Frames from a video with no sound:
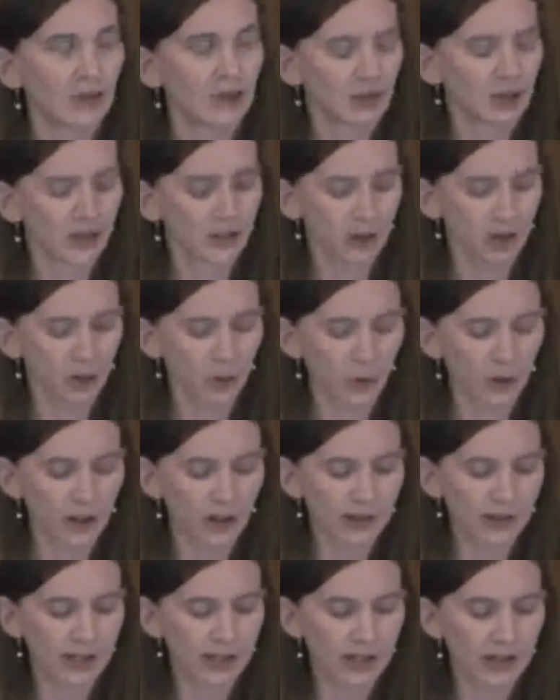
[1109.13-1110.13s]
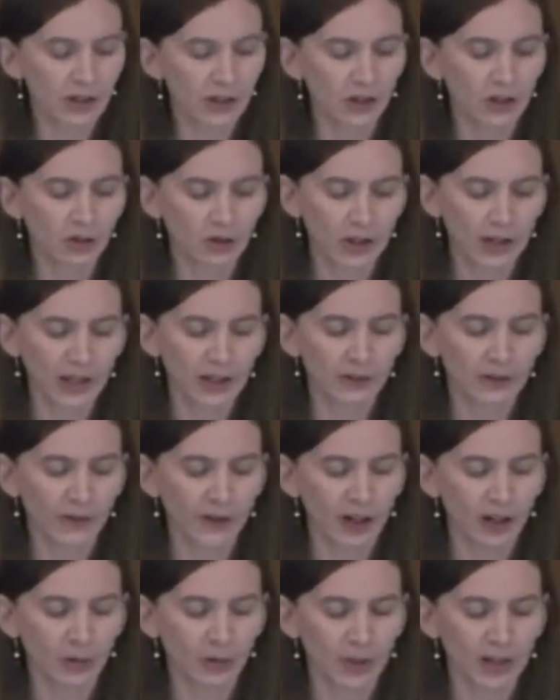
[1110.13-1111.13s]
So we seek to create
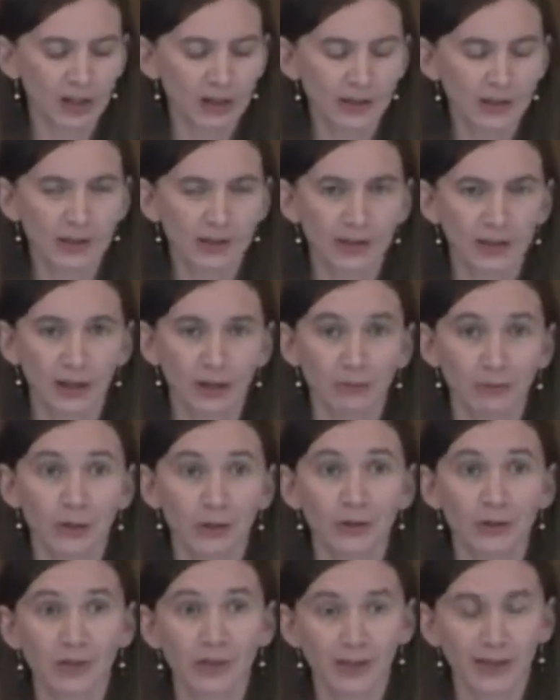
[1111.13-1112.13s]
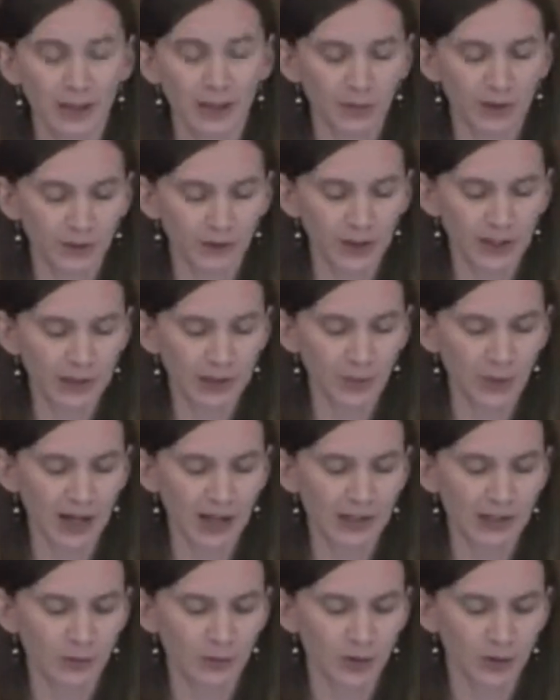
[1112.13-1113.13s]
environments that reduce some of these
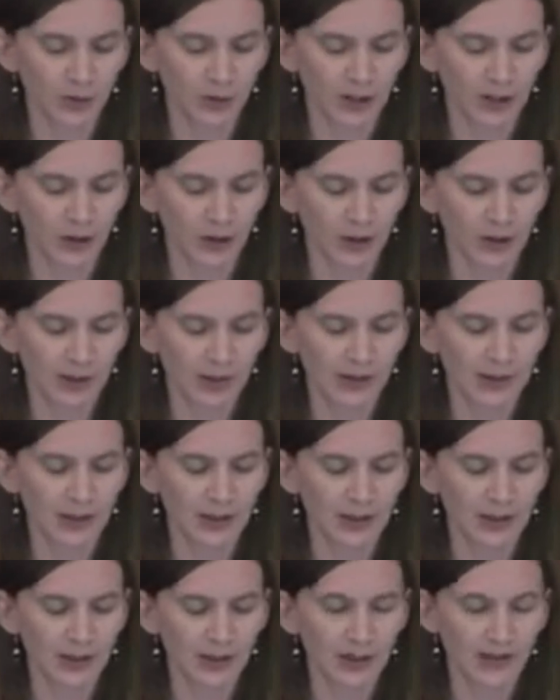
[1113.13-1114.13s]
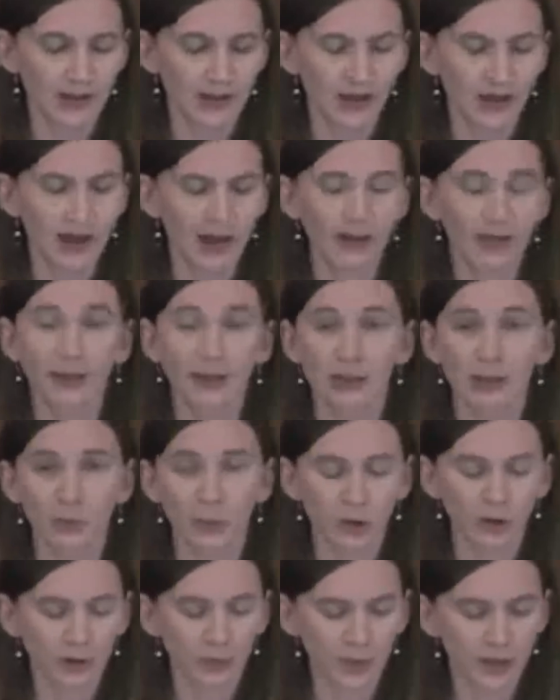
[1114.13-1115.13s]
possible triggers and
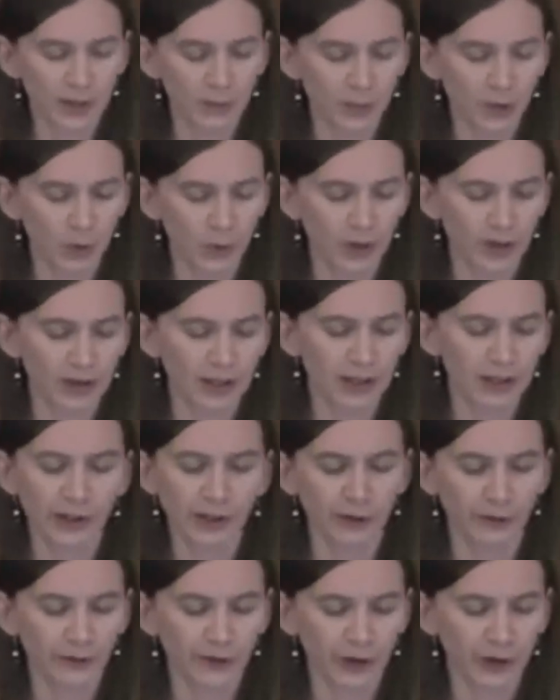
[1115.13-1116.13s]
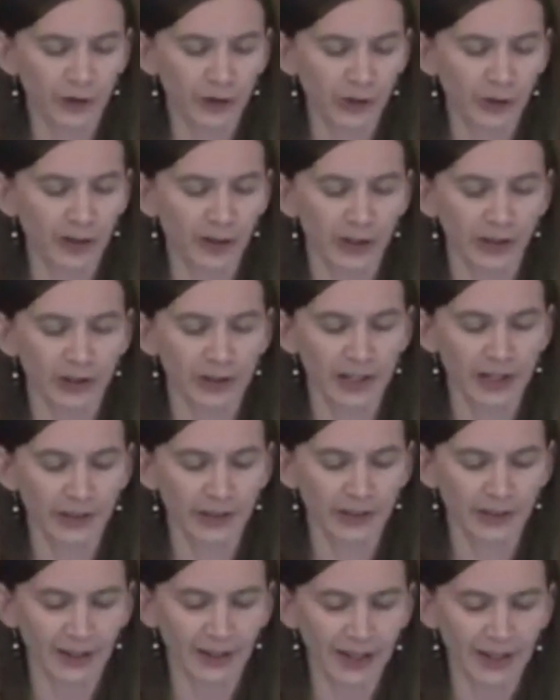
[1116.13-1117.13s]
support people when they do feel triggered
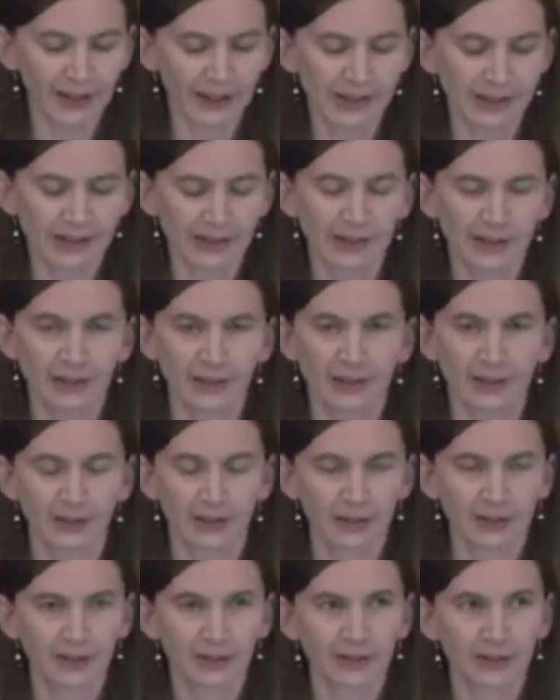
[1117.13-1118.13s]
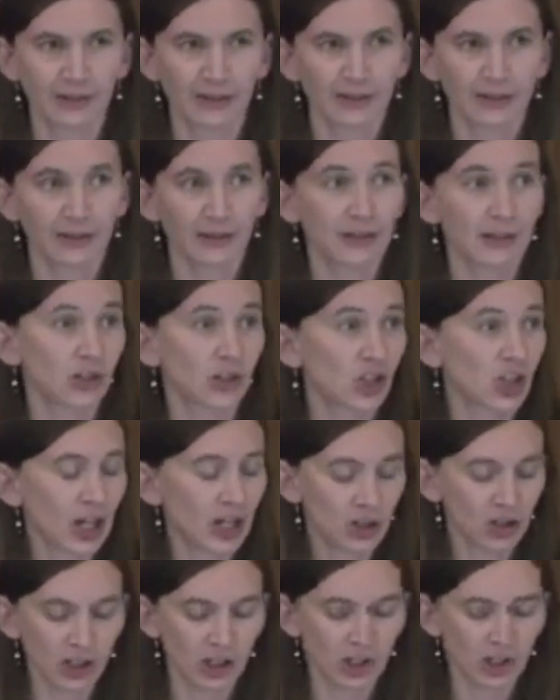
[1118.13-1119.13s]
nonetheless. This
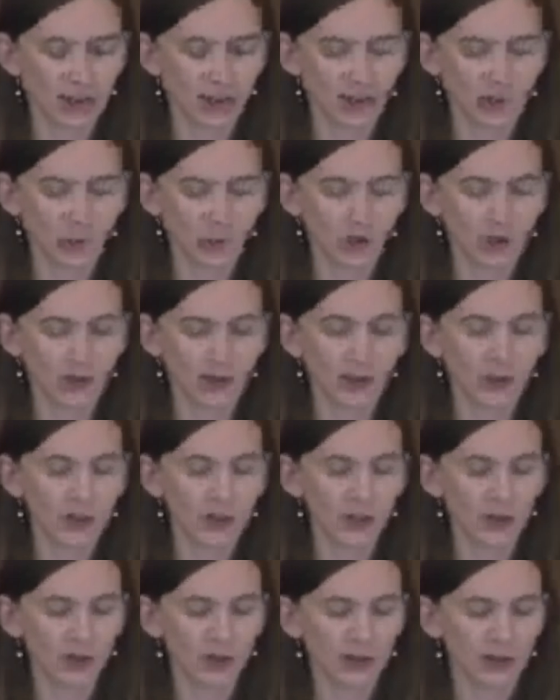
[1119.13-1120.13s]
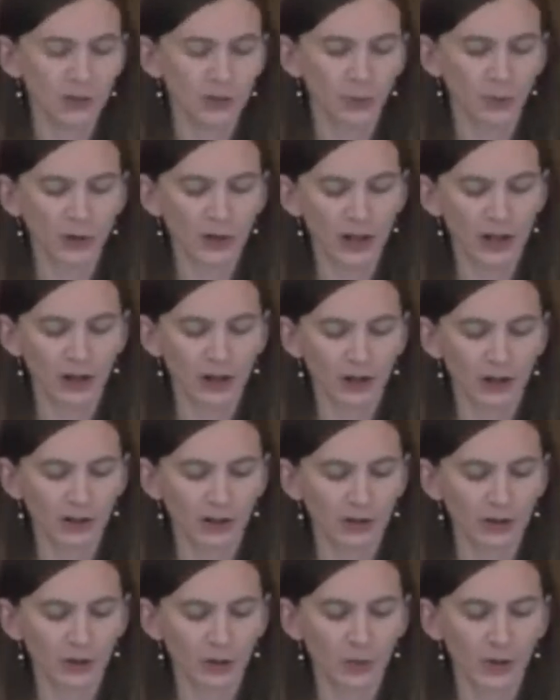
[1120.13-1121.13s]
changes the words we use in
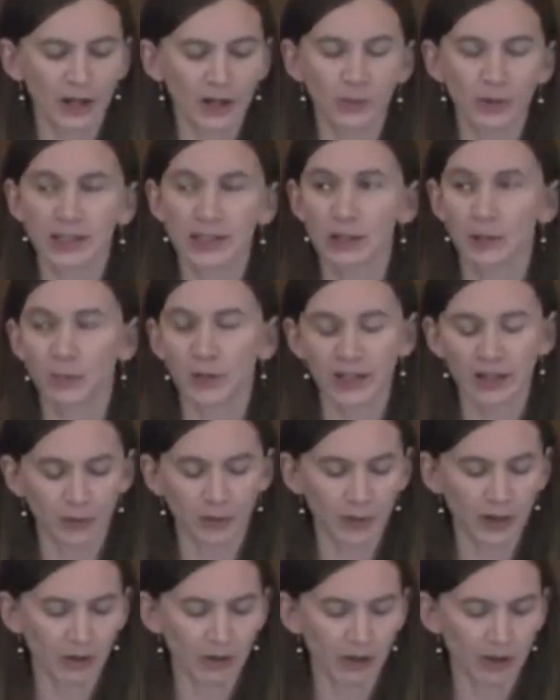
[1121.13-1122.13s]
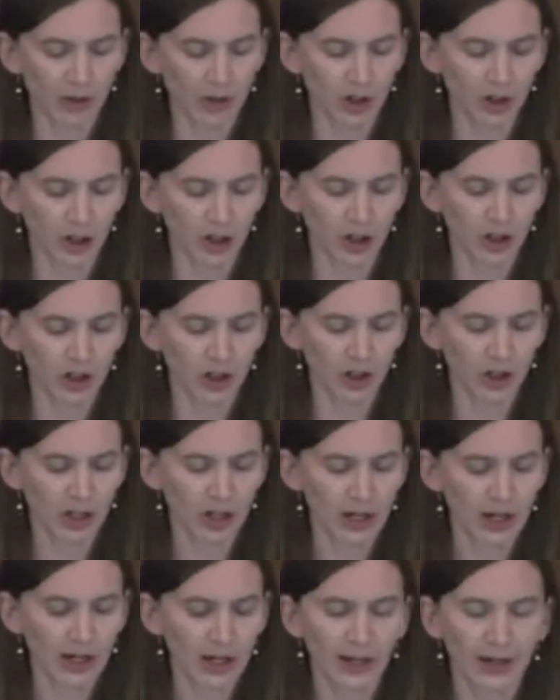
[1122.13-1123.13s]
prayer, the way we speak about the church,
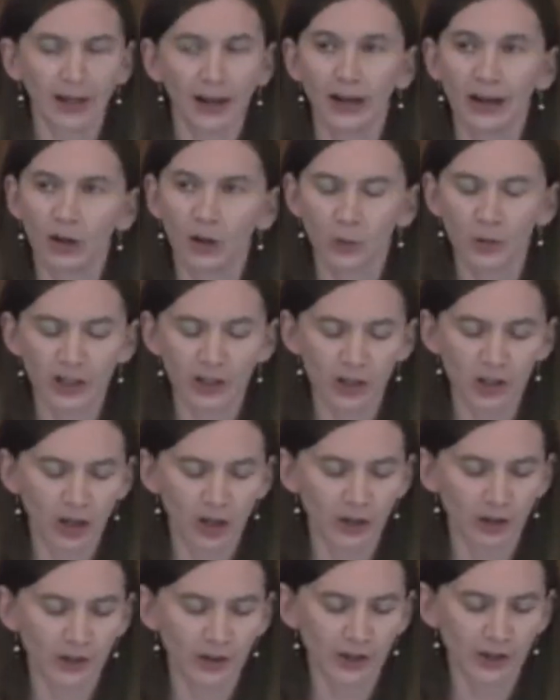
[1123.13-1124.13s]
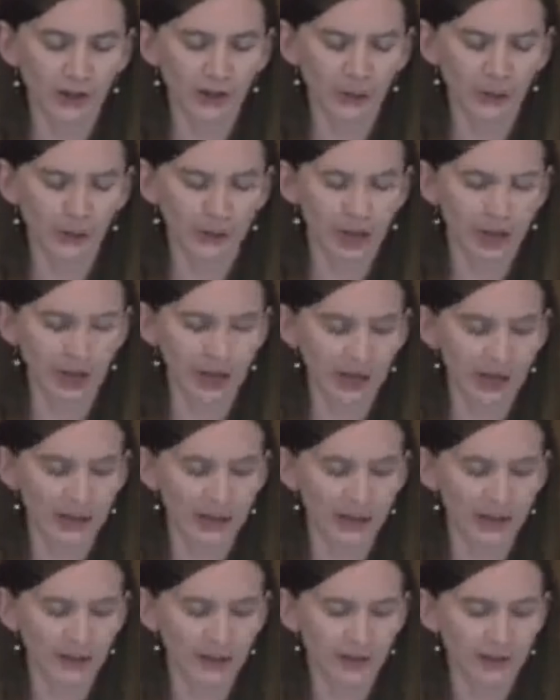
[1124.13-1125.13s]
and how we share the love of God.